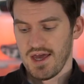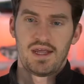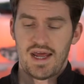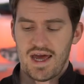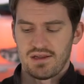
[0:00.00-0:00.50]

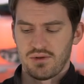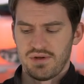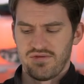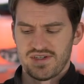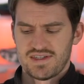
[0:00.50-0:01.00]
and it had a little
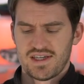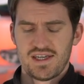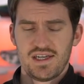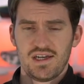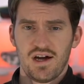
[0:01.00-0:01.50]
bit of a
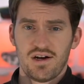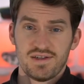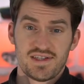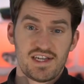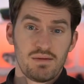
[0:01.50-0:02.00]
skinny,
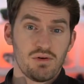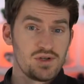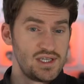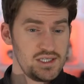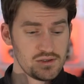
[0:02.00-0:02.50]
unstable
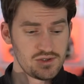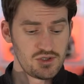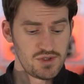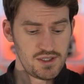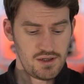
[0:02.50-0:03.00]
heel
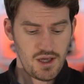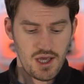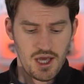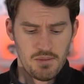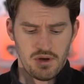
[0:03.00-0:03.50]
to it.
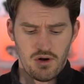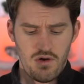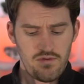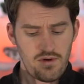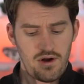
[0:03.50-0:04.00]
But
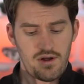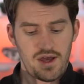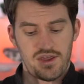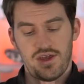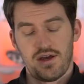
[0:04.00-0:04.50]
overall,
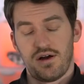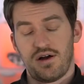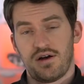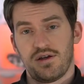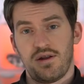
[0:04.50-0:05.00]
I think
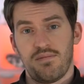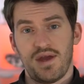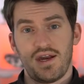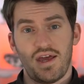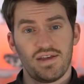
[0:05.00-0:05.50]
On
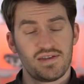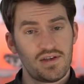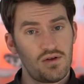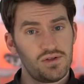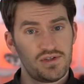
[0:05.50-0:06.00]
made a
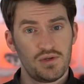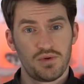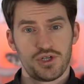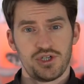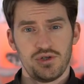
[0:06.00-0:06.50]
solid
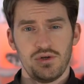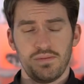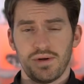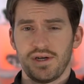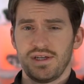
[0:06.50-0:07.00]
super shoe,
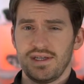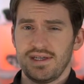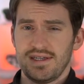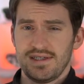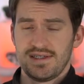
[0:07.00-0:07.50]
but
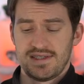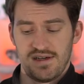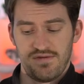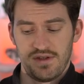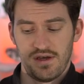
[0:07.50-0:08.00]
it is
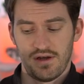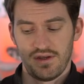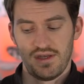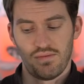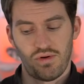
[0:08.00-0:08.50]
definitely on
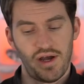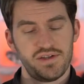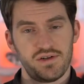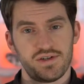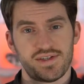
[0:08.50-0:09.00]
the
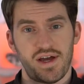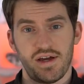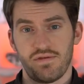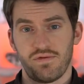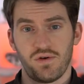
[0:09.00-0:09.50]
pricier
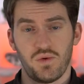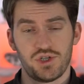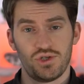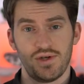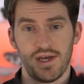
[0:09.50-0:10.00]
side for
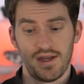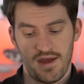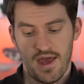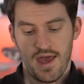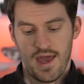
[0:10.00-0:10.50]
what you get.
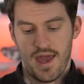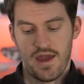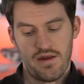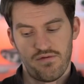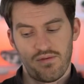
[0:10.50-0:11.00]

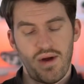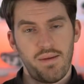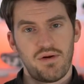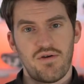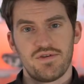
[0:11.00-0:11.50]
And for my
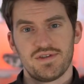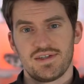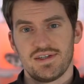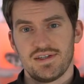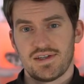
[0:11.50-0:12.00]

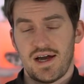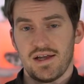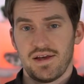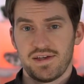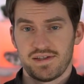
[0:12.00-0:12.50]
preferences, I
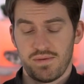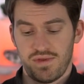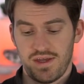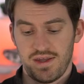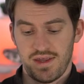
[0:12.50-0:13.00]
like
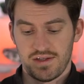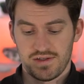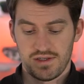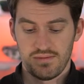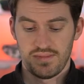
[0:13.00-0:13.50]
something that's
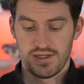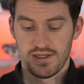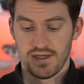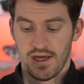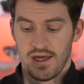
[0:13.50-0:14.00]
going to be